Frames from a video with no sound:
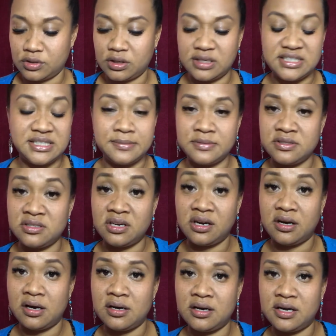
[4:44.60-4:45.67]
It smells like
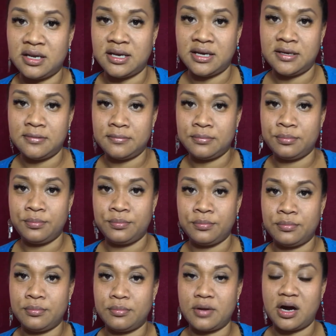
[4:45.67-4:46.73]
kankanen.
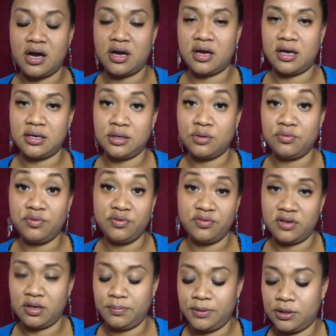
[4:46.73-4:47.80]
Are any of you
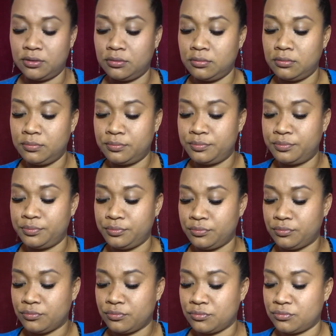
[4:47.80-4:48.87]
Filipino?
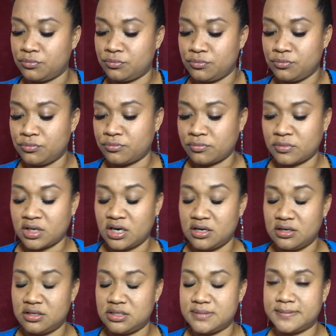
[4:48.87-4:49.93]

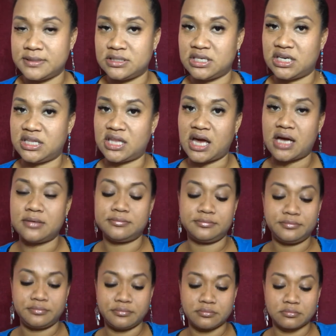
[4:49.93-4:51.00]
It smells like that.
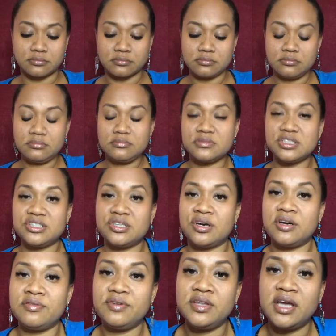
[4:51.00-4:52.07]
So
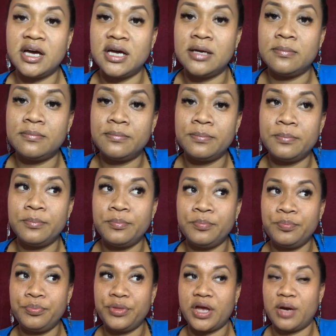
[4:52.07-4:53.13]
every time
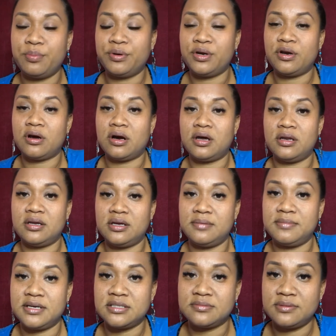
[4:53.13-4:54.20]
I put it on, it
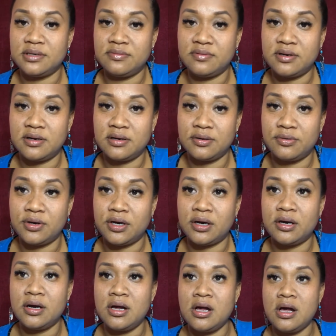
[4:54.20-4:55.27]
makes me even hungrier.
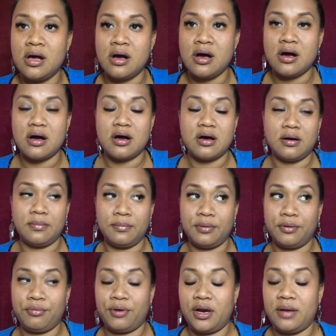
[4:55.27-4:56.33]

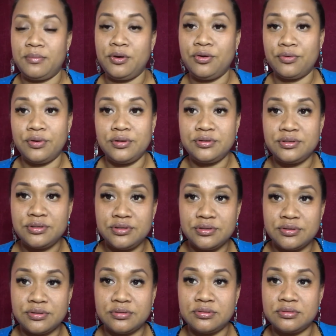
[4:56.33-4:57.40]
But what I'm going to
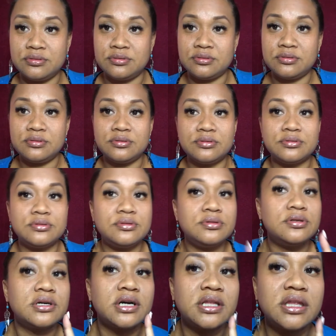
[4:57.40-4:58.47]
do,
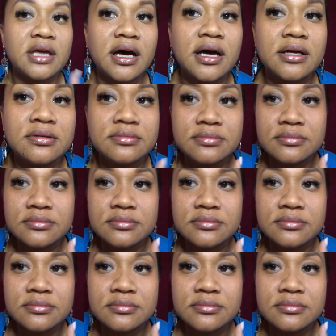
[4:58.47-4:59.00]
look at that.